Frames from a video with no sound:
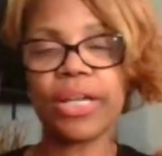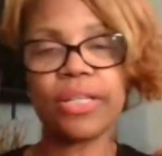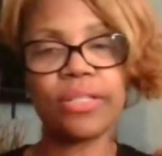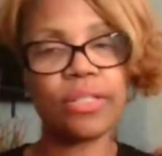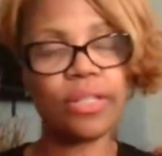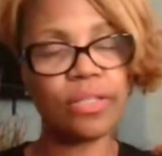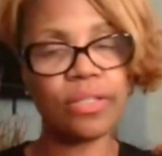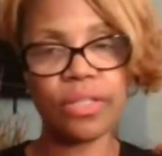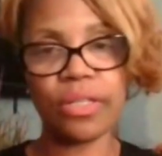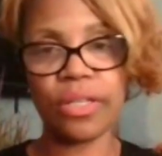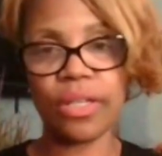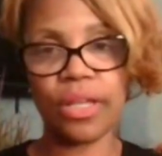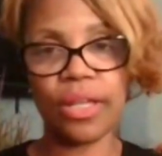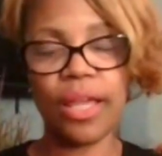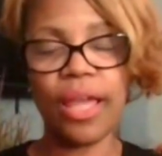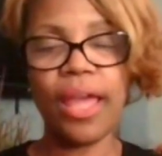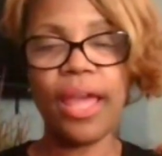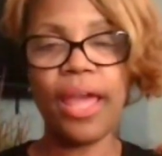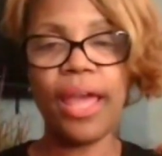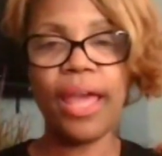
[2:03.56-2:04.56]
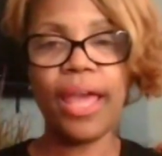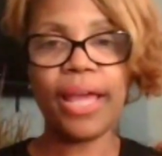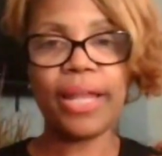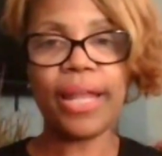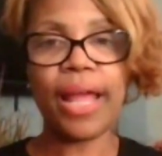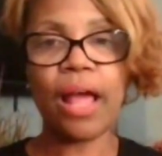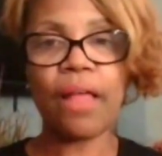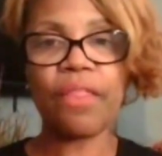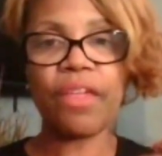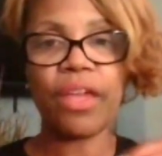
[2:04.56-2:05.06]
identity
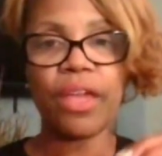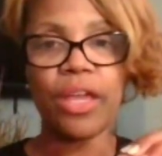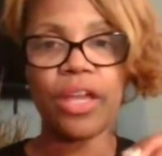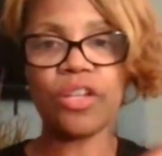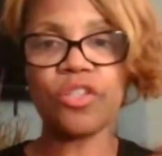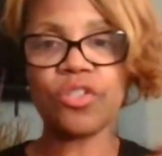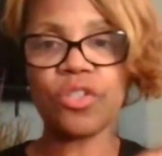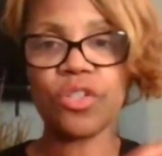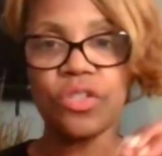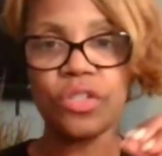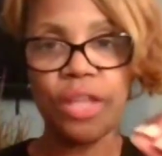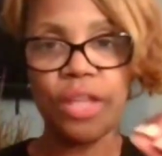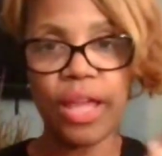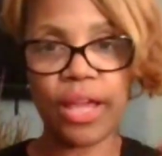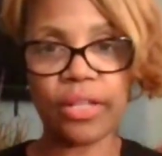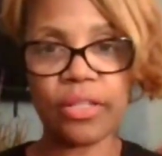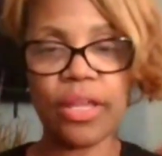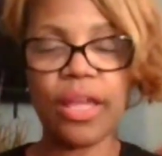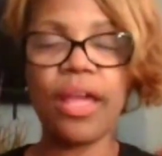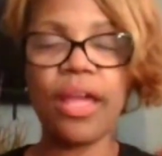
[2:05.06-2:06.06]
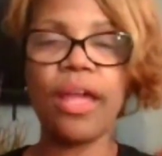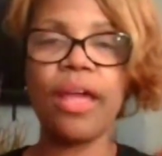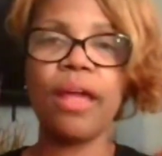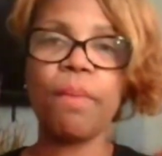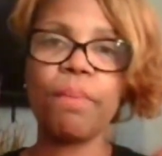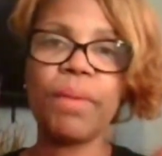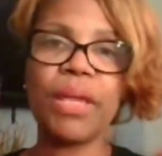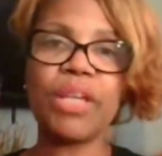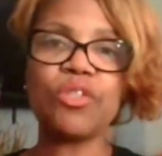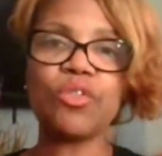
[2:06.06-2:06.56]
and how they intersect
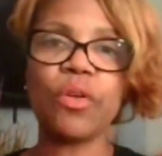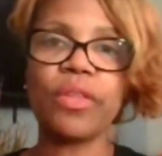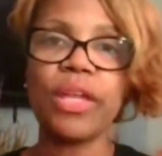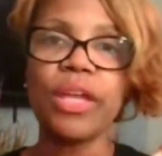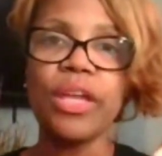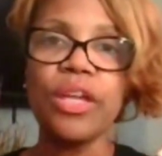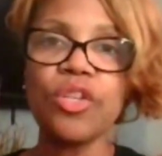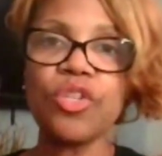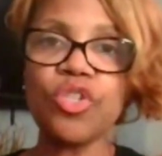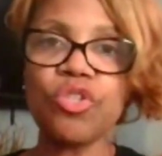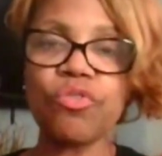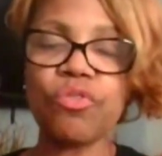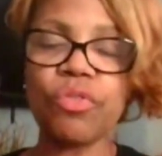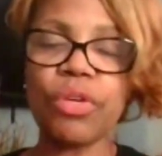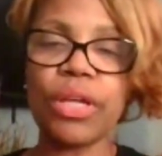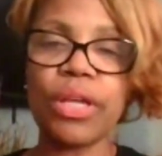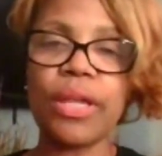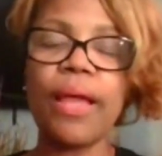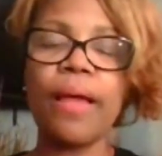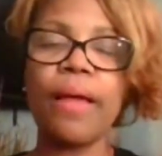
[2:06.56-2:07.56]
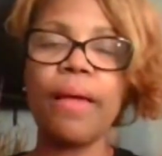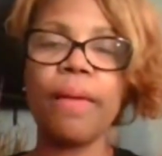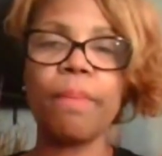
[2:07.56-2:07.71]
based on history,